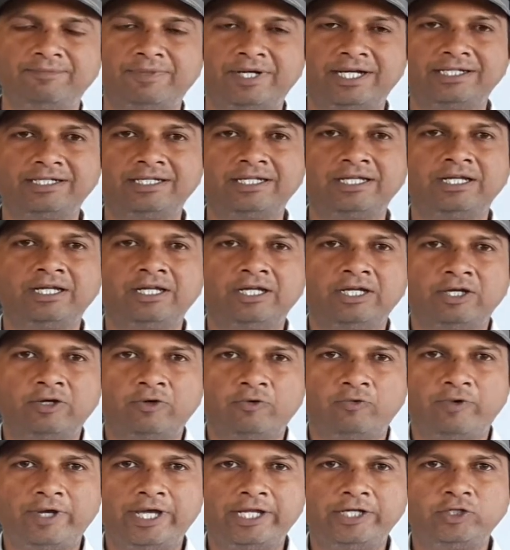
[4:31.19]

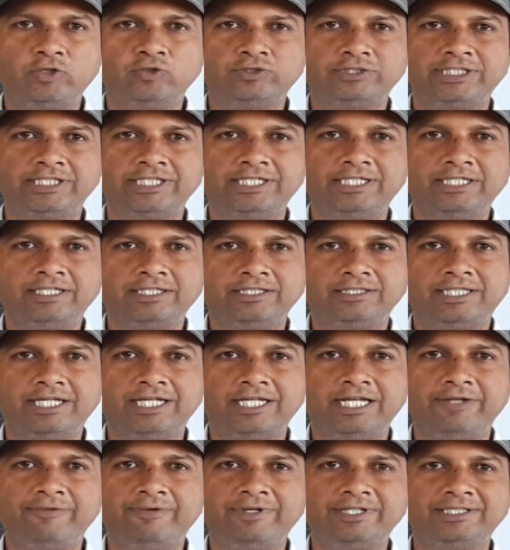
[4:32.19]
but when you see the
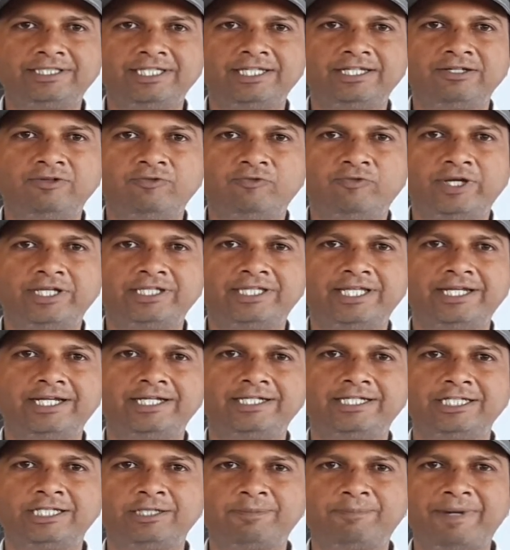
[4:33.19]
living thing, whether
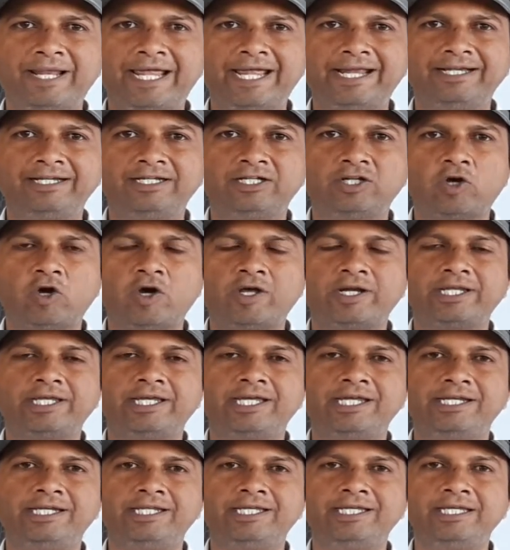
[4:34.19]
it is plant
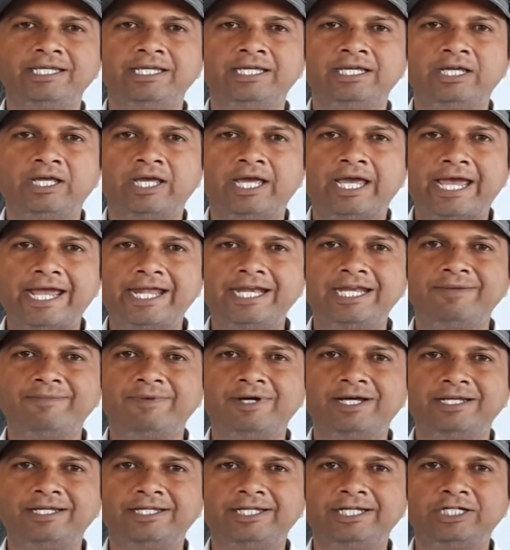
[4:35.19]
or any
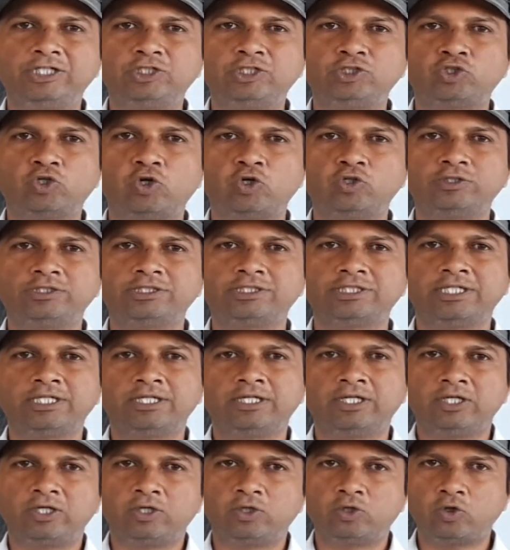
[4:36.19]
animal, it
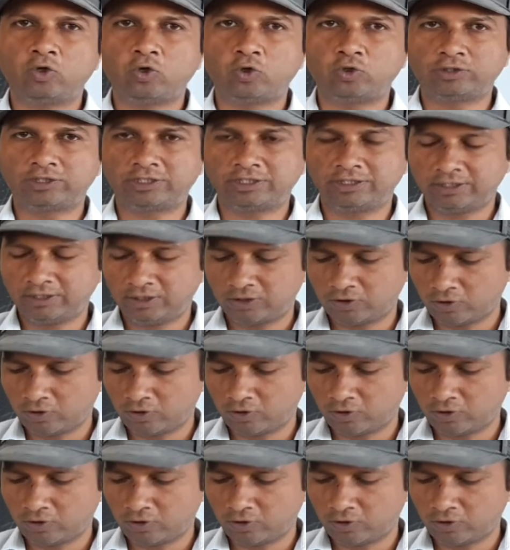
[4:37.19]
shows growth.